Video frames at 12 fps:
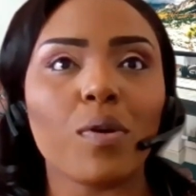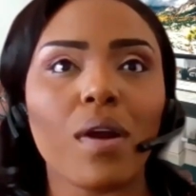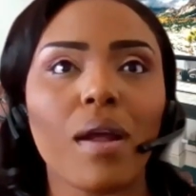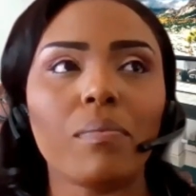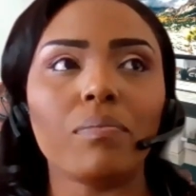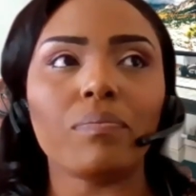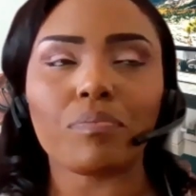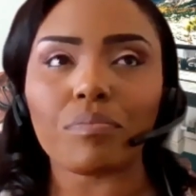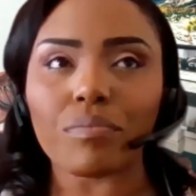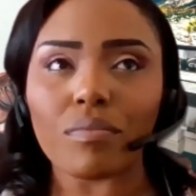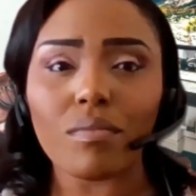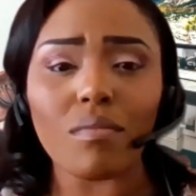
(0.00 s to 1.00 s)
program,
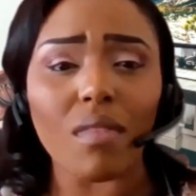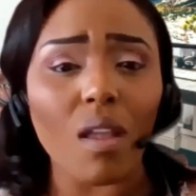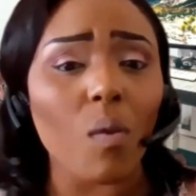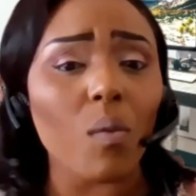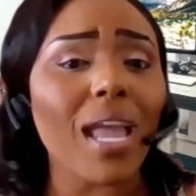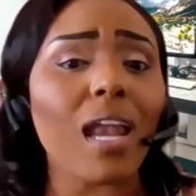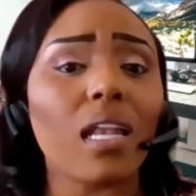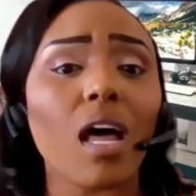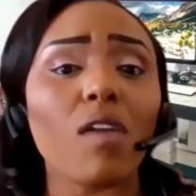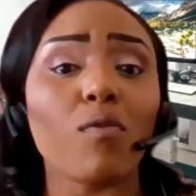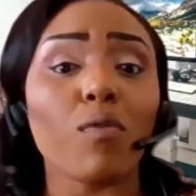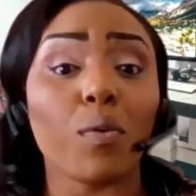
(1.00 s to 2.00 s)
we had a
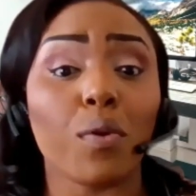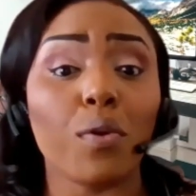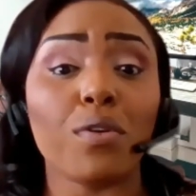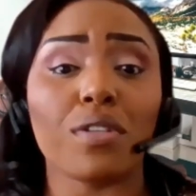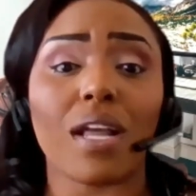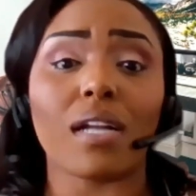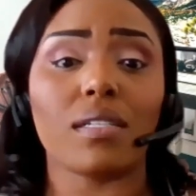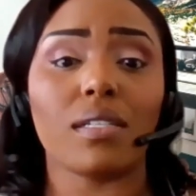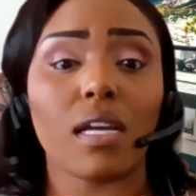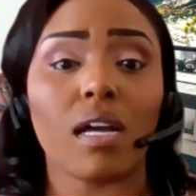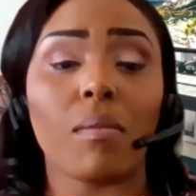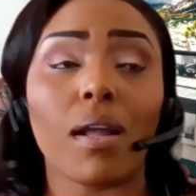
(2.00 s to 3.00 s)
lot of recruiters
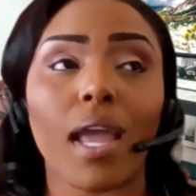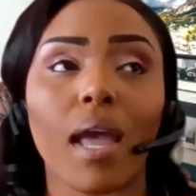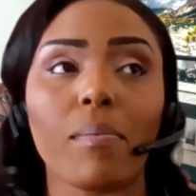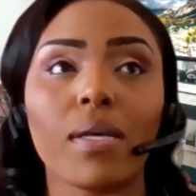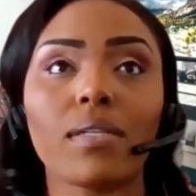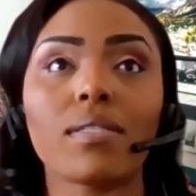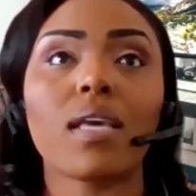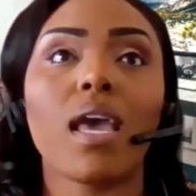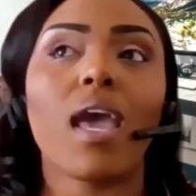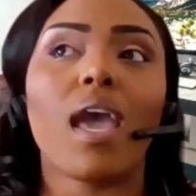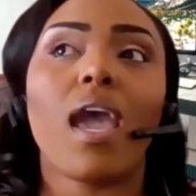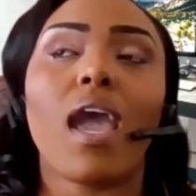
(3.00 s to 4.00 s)
actually come on campus,
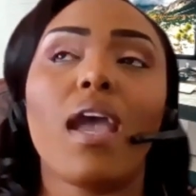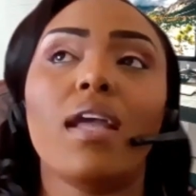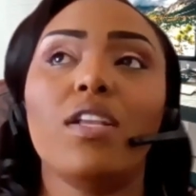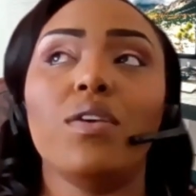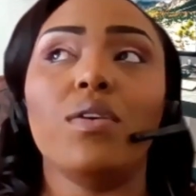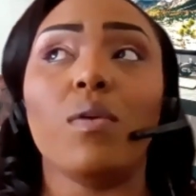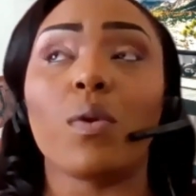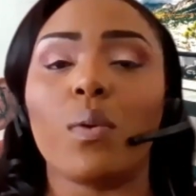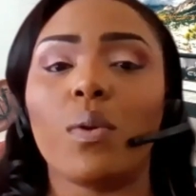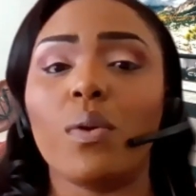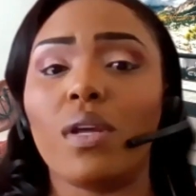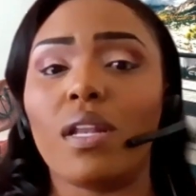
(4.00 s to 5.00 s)
and you get
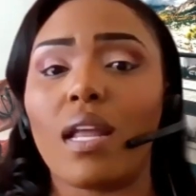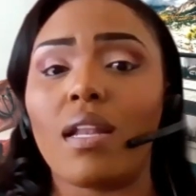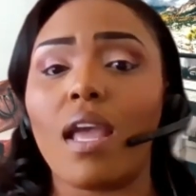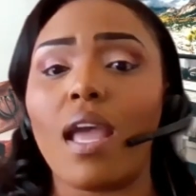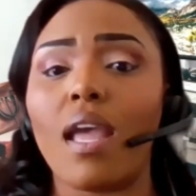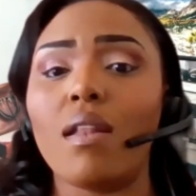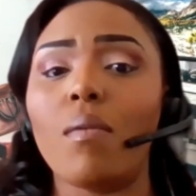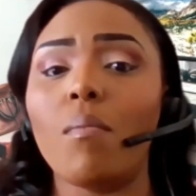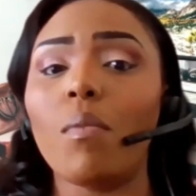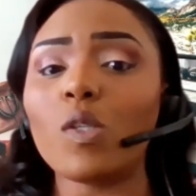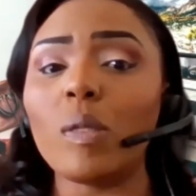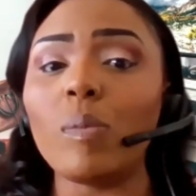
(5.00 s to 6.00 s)
recruited, and
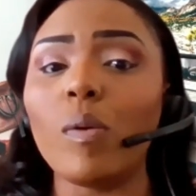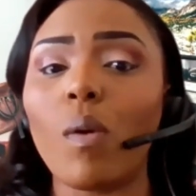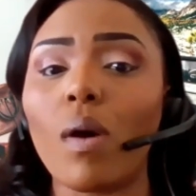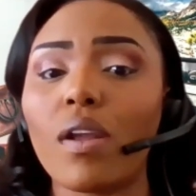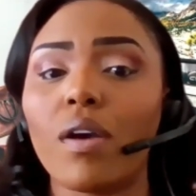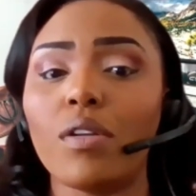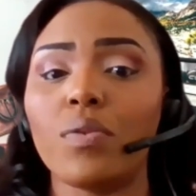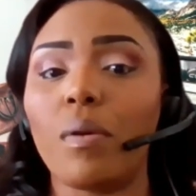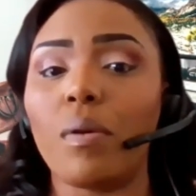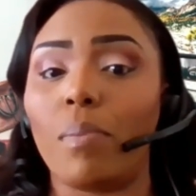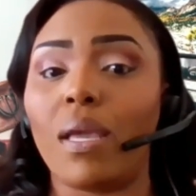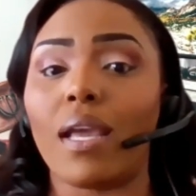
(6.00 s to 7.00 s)
most people want to go
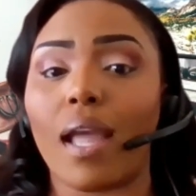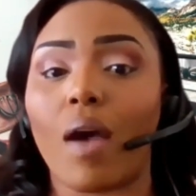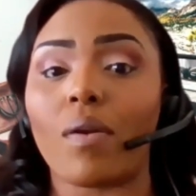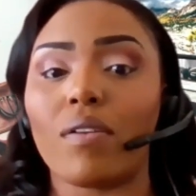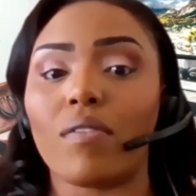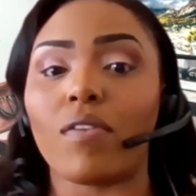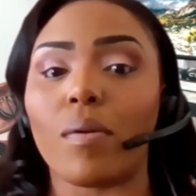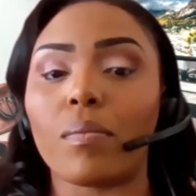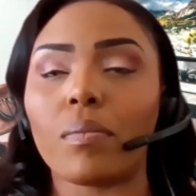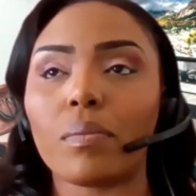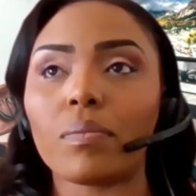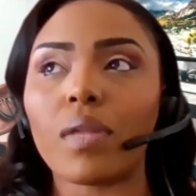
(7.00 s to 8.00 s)
to a big accounting firm.
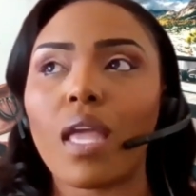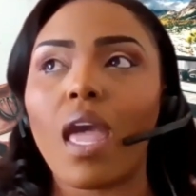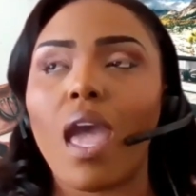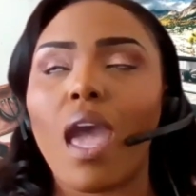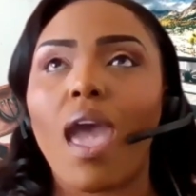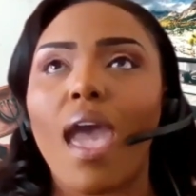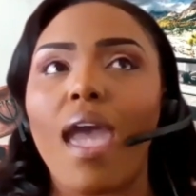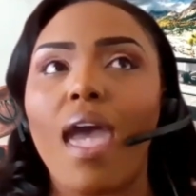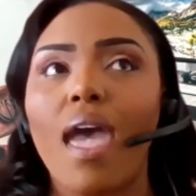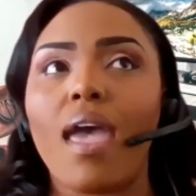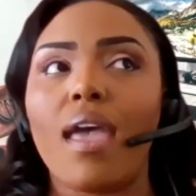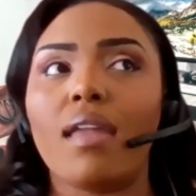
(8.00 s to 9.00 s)

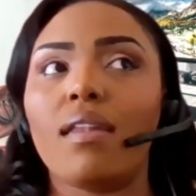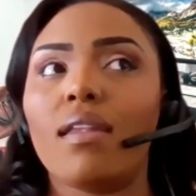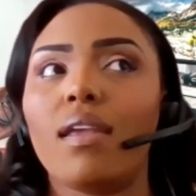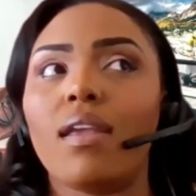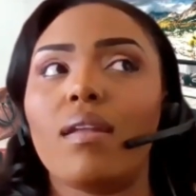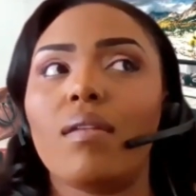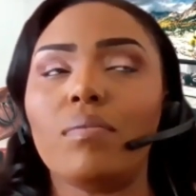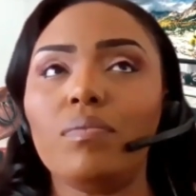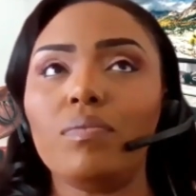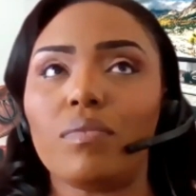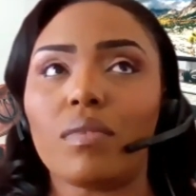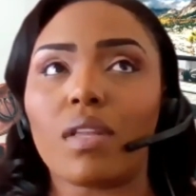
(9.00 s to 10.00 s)
And
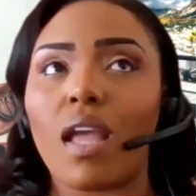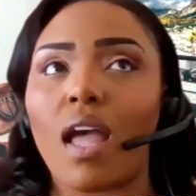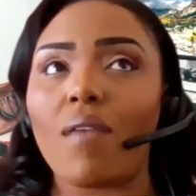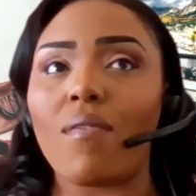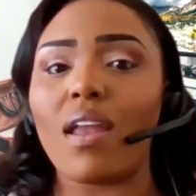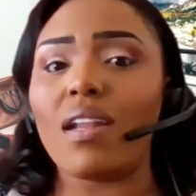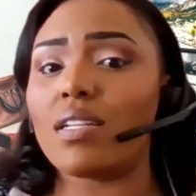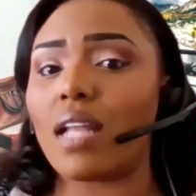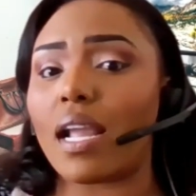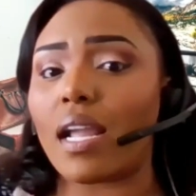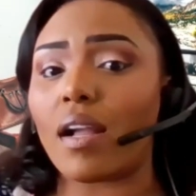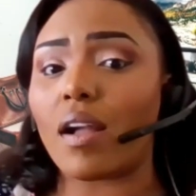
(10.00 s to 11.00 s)
I ran into
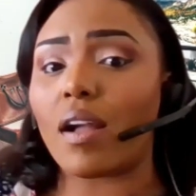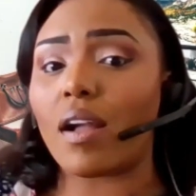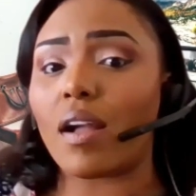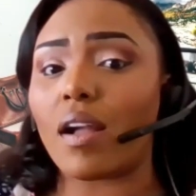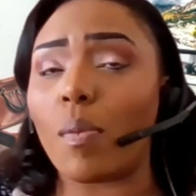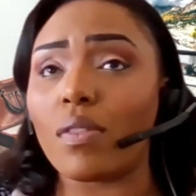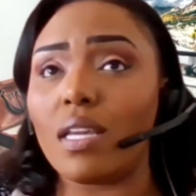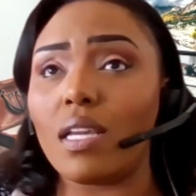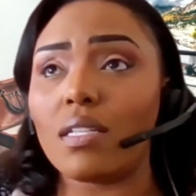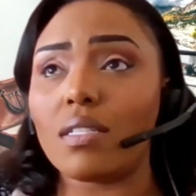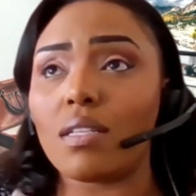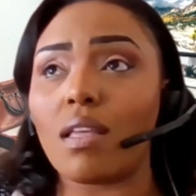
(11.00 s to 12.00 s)
like a couple
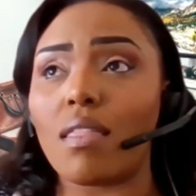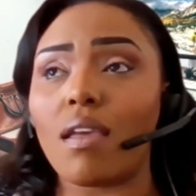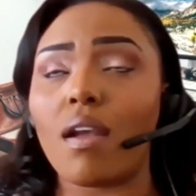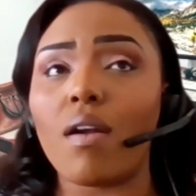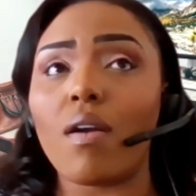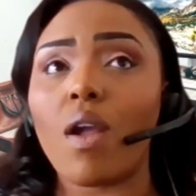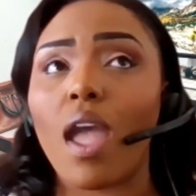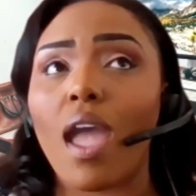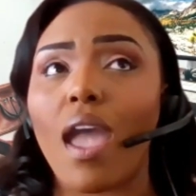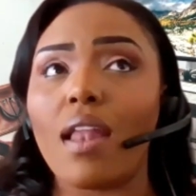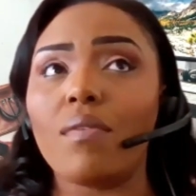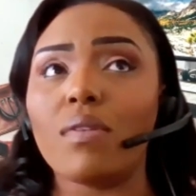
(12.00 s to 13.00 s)
things there,
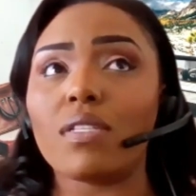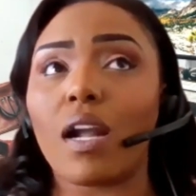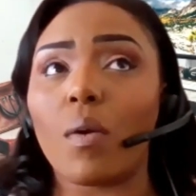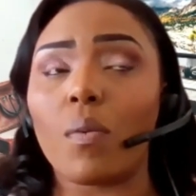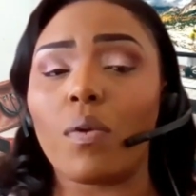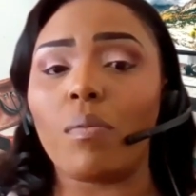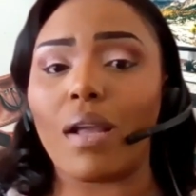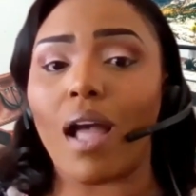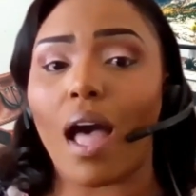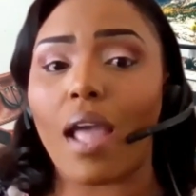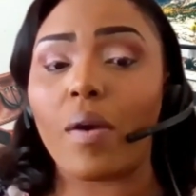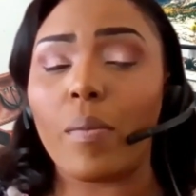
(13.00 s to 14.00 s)
and it was like a real big
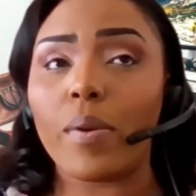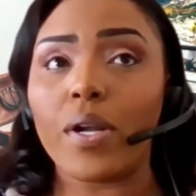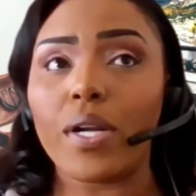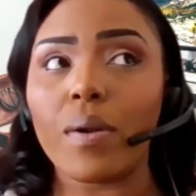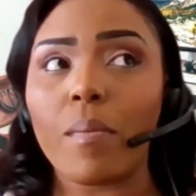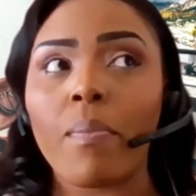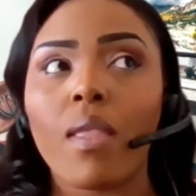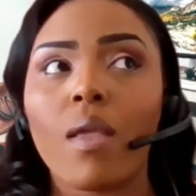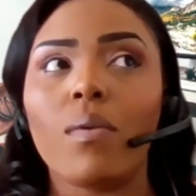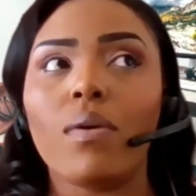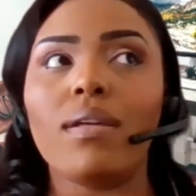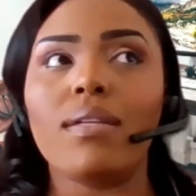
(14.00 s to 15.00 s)
eye opener.
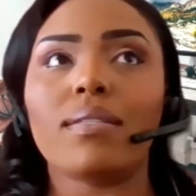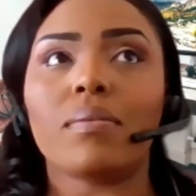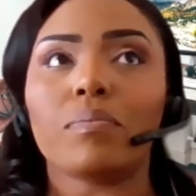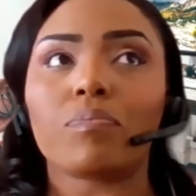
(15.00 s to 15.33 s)
Was